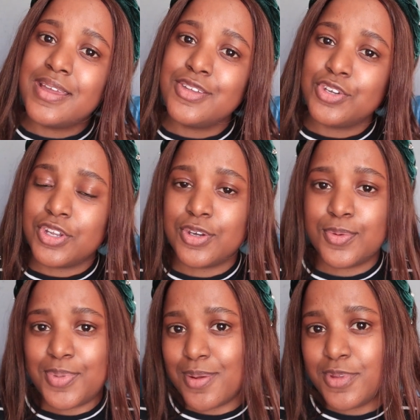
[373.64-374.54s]
you're
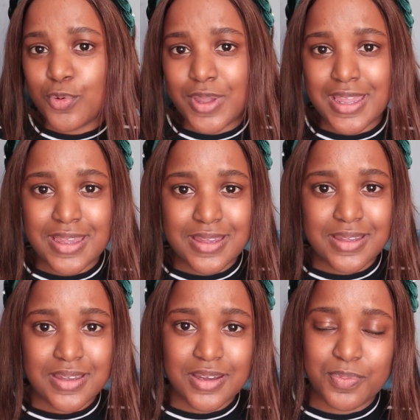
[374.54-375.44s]
gonna probably
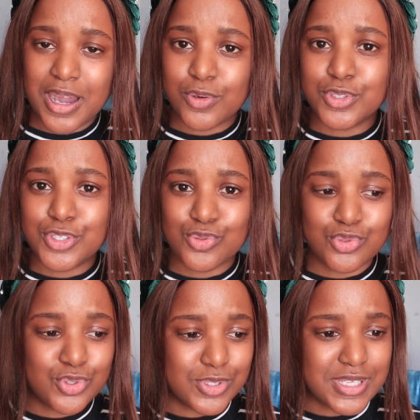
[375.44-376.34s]
wear a power
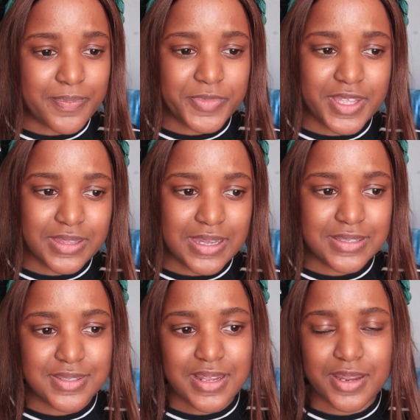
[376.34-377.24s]
suit or something
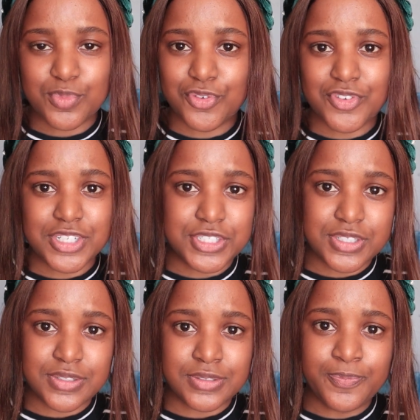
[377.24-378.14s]
that's like
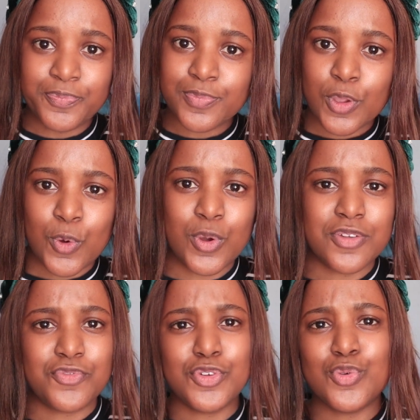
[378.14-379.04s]
professional. Or
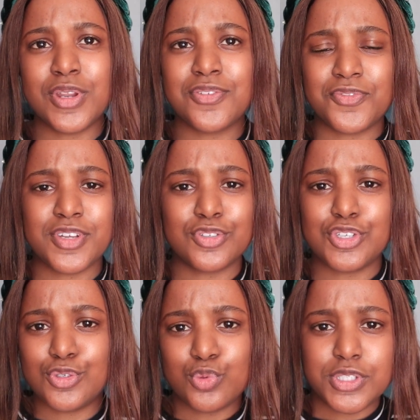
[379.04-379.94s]
if you want to feel
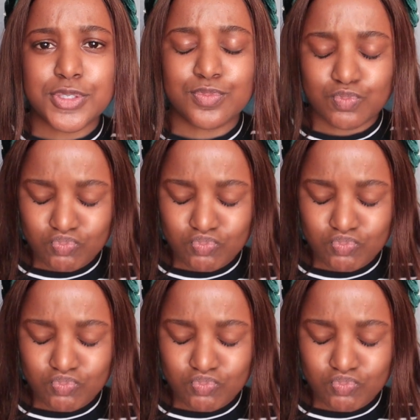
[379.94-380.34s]
cute